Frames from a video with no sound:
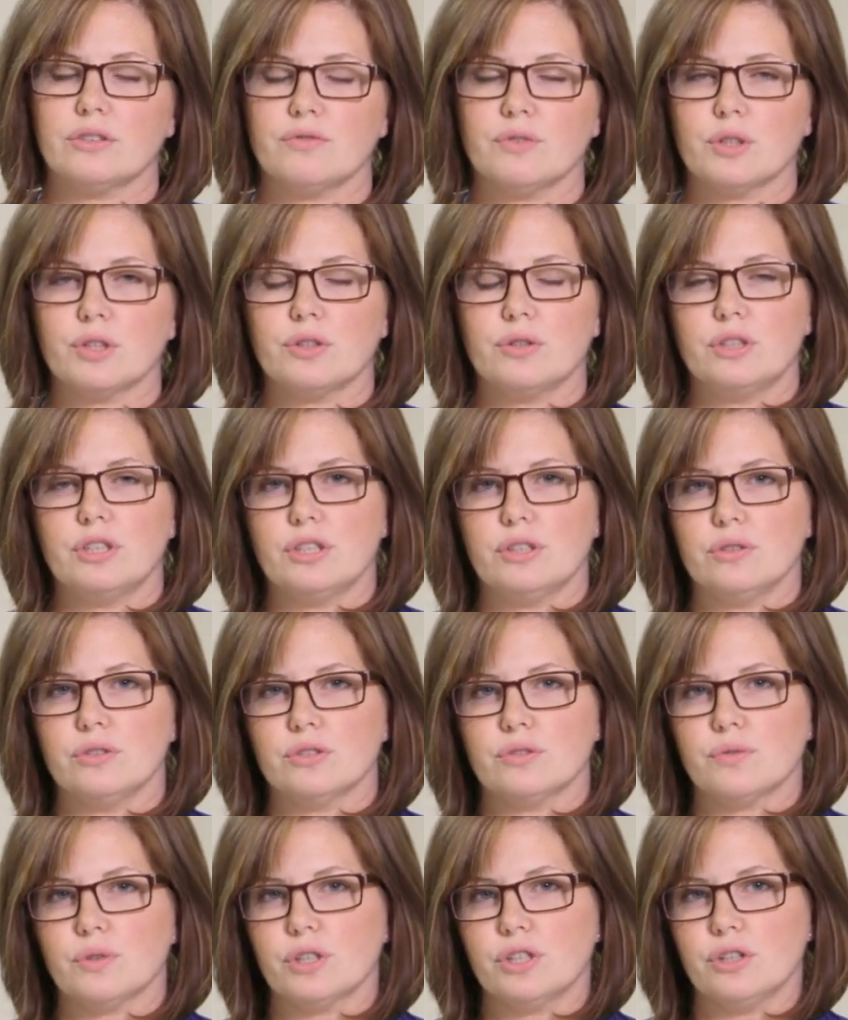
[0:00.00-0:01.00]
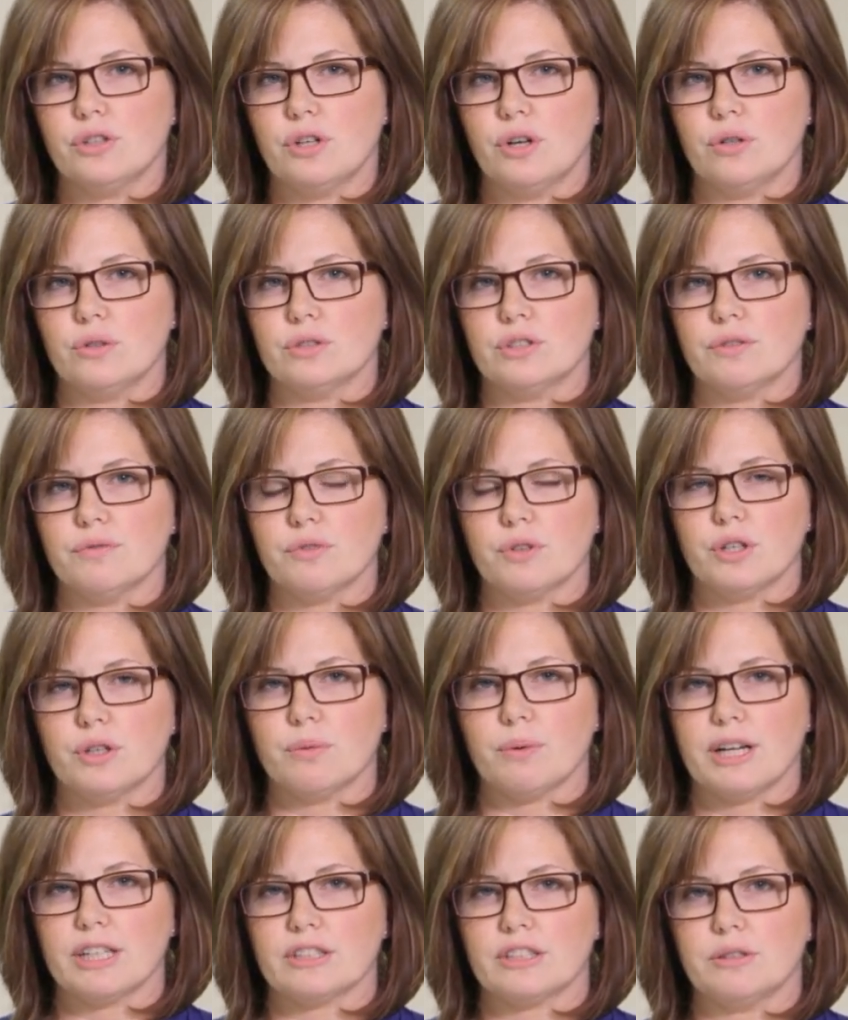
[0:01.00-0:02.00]
to use for your nose and for your
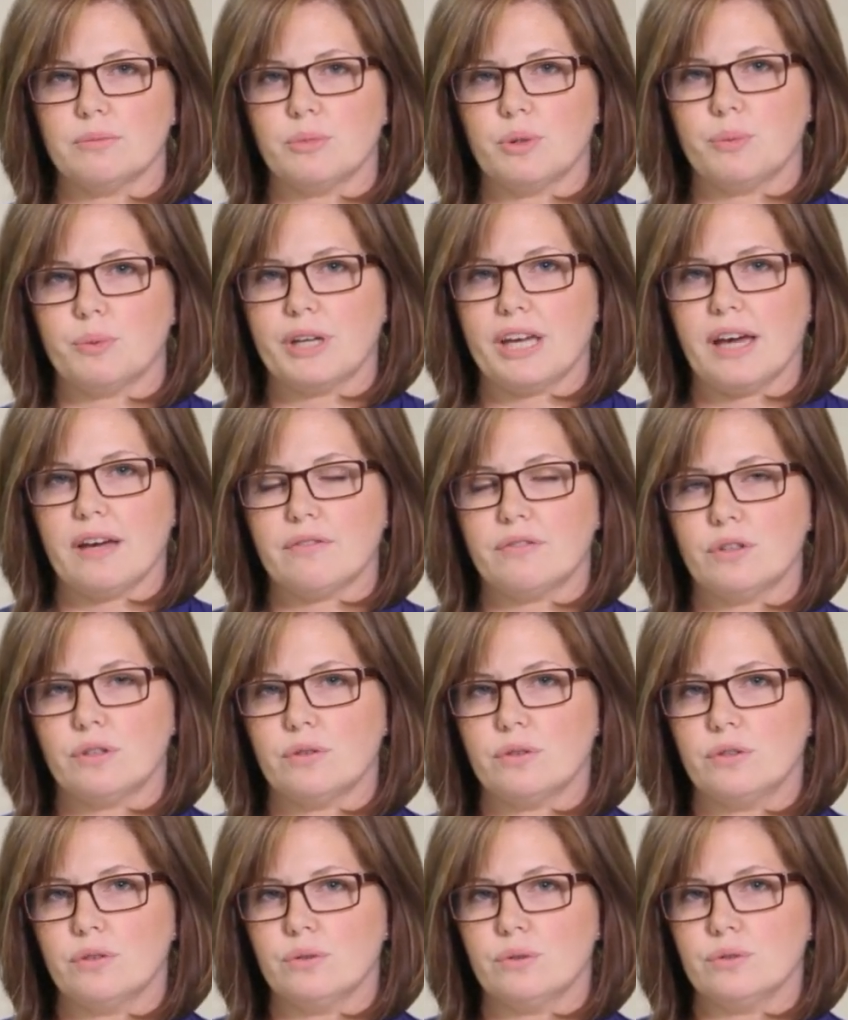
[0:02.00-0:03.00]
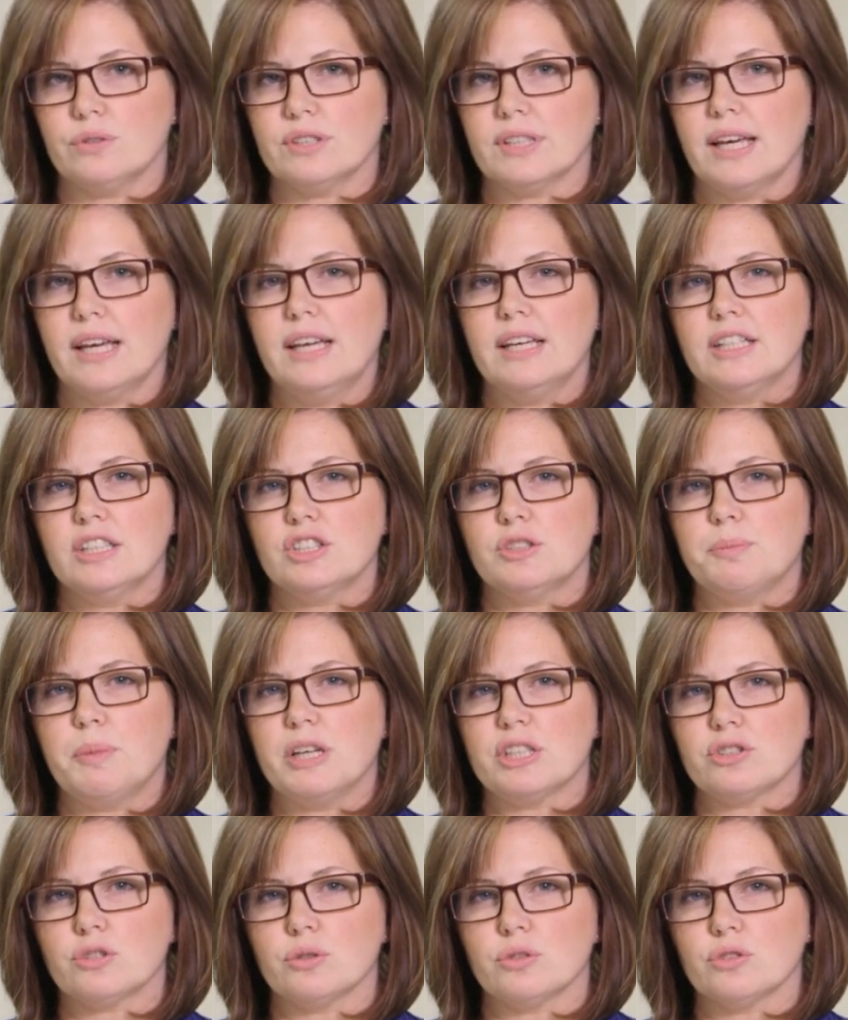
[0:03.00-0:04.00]
rectum, and we have you use
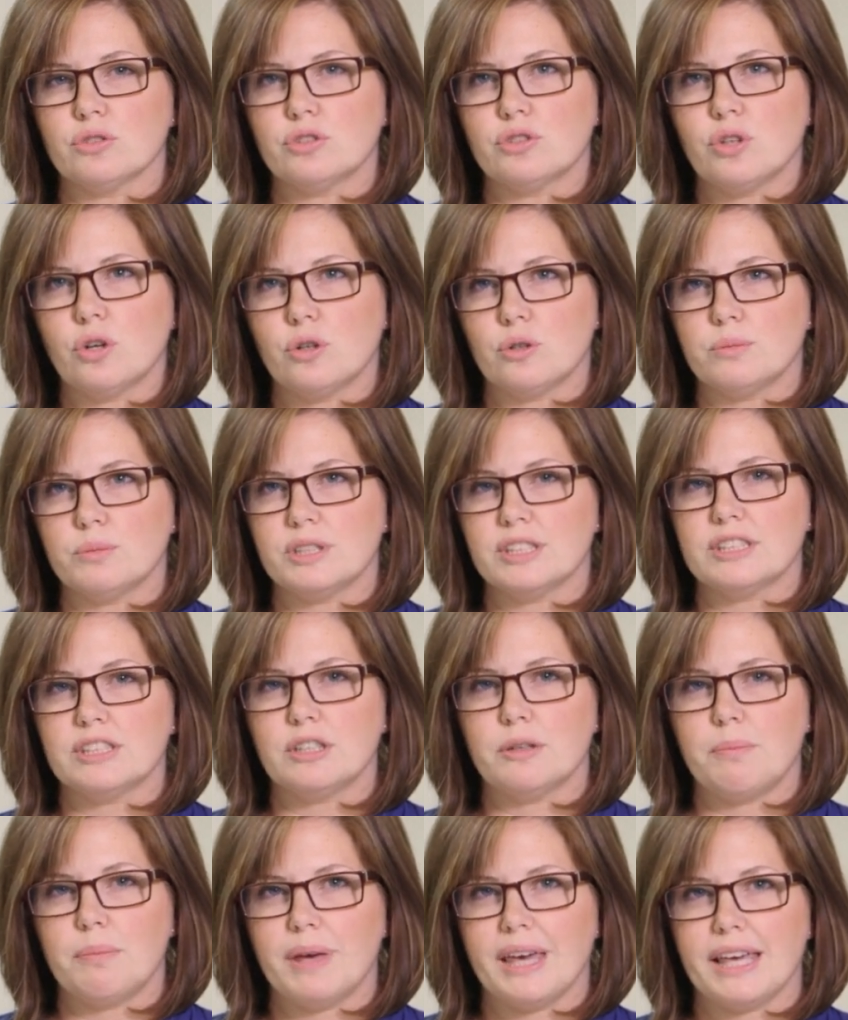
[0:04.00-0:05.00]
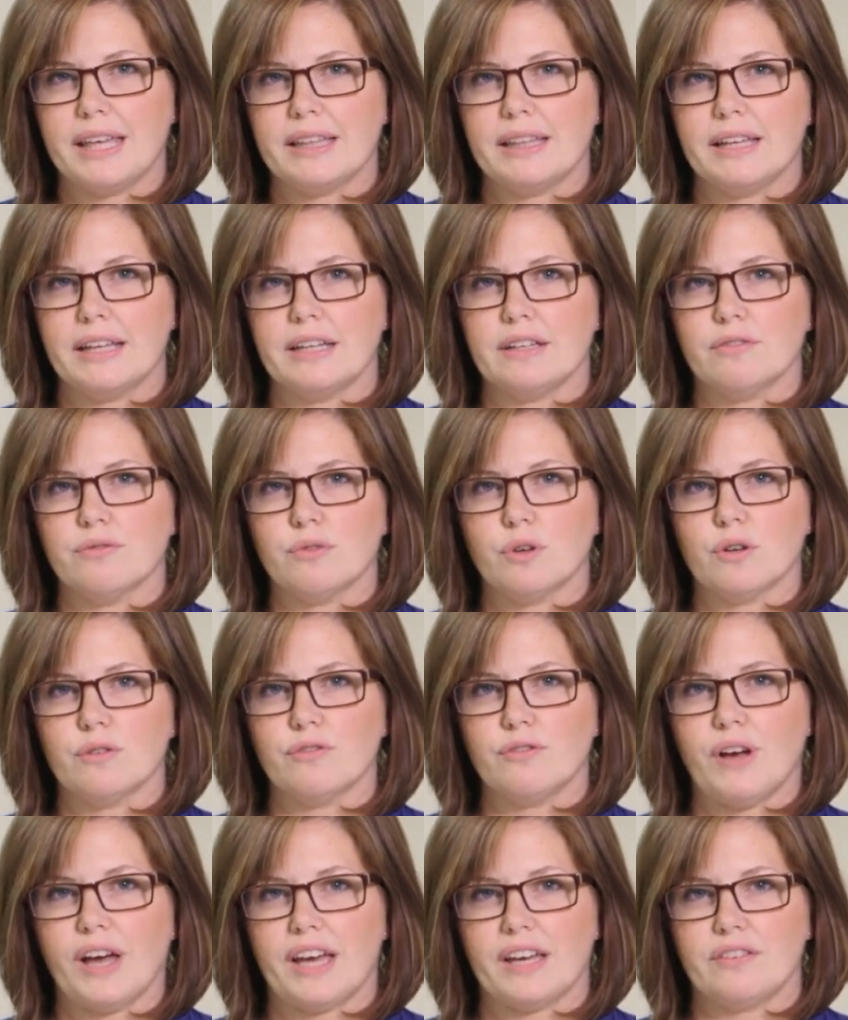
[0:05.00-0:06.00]
special soaps to bathe in for
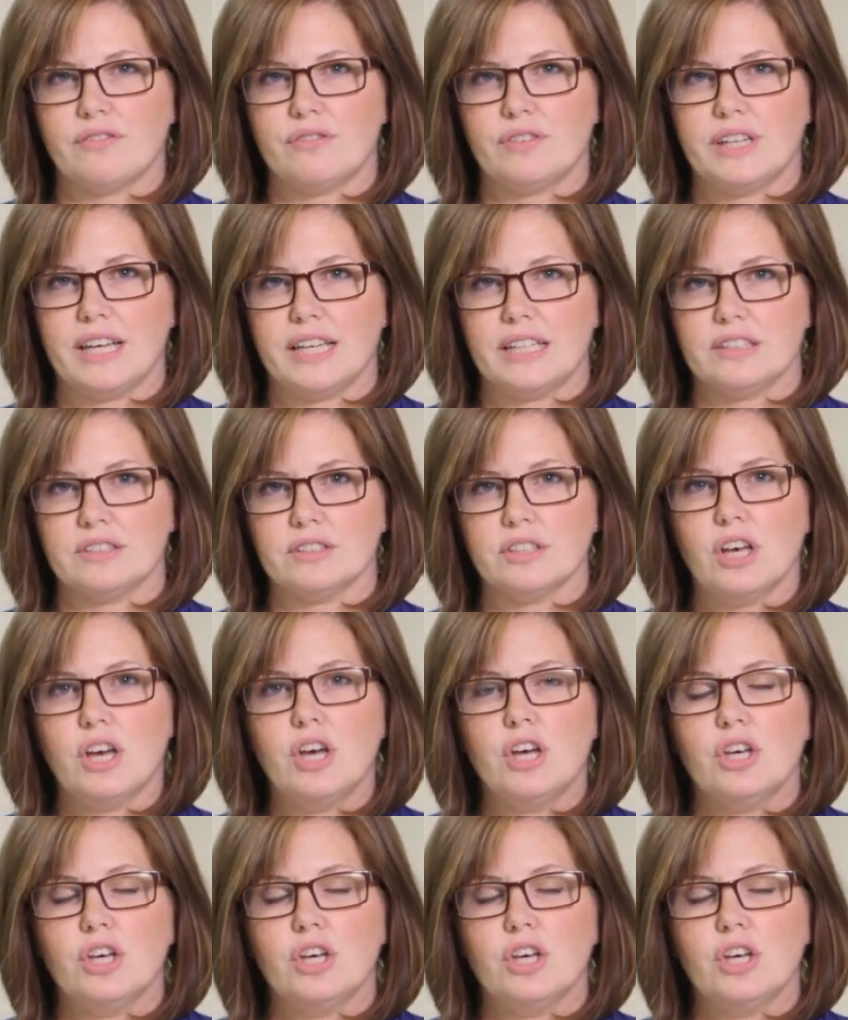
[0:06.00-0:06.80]
5 days.